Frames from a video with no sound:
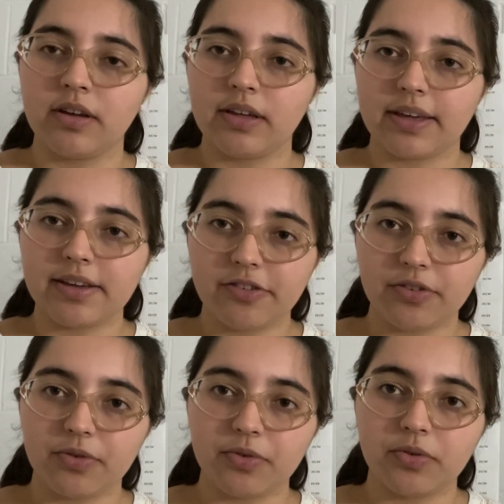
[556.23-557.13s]

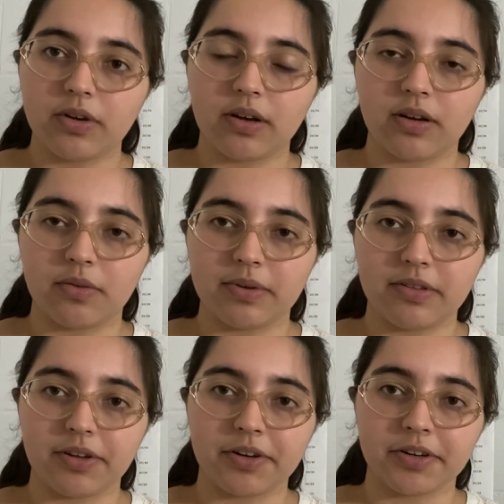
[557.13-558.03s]
issue with
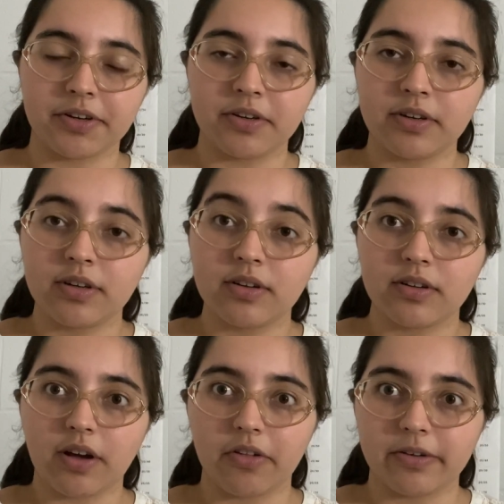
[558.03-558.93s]
your
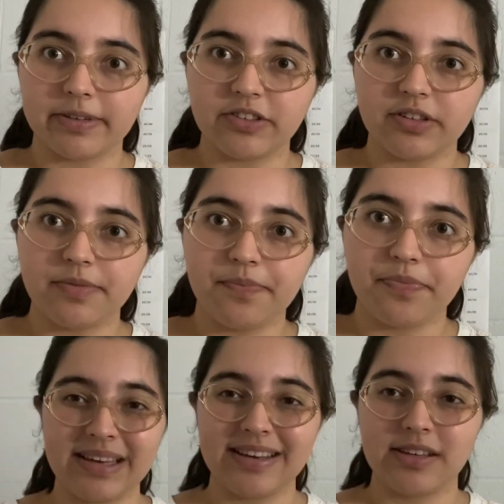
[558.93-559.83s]
color vision.
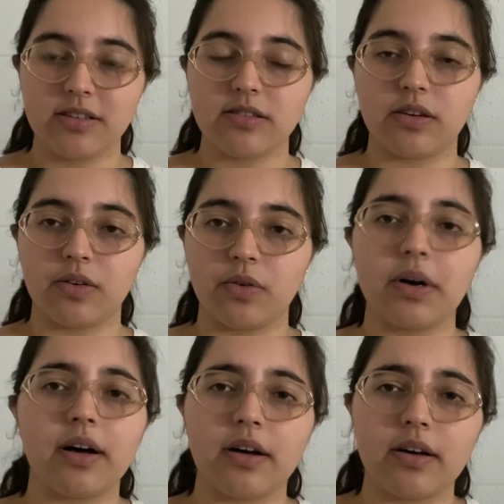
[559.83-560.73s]
So
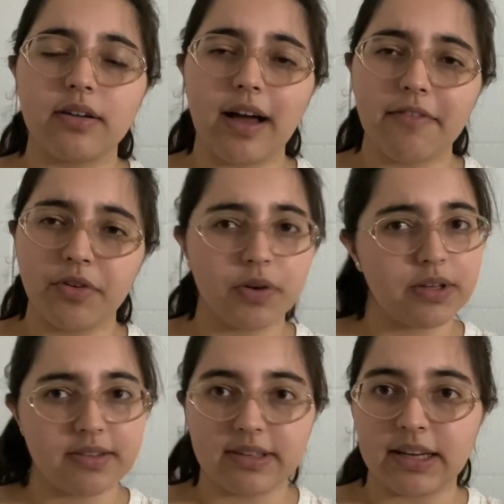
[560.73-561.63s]
have you
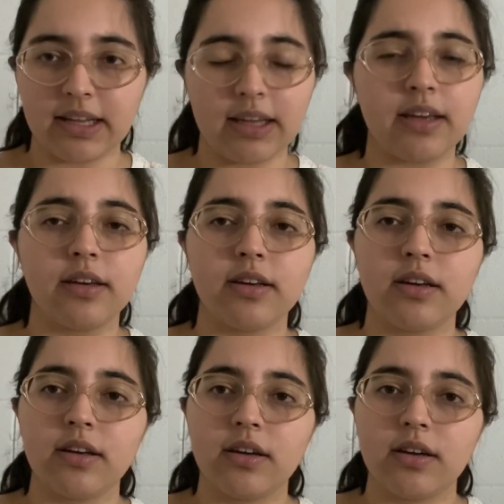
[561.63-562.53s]
noticed any
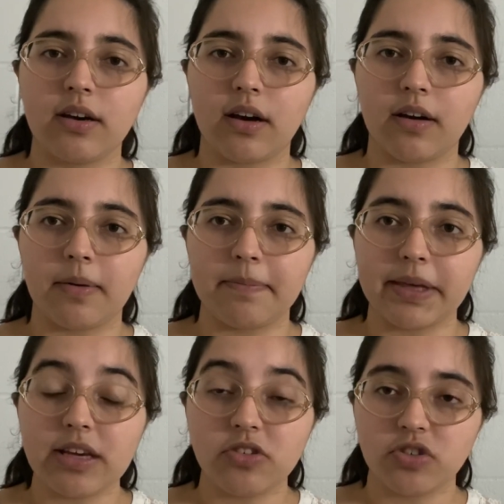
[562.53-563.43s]

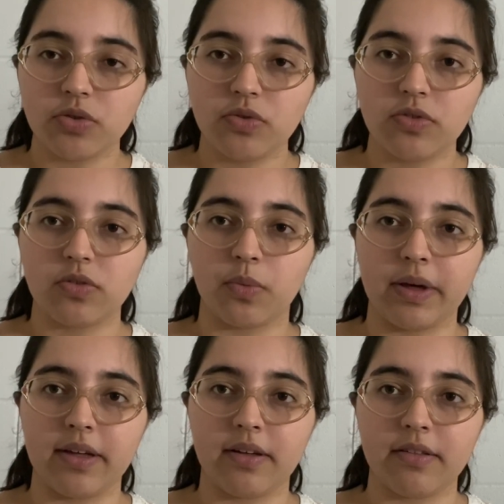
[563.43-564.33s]
issues
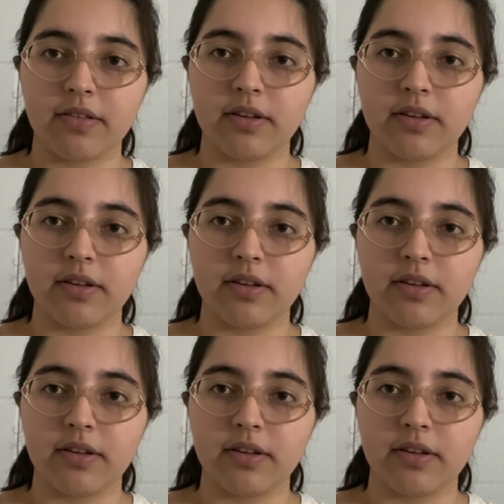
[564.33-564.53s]
with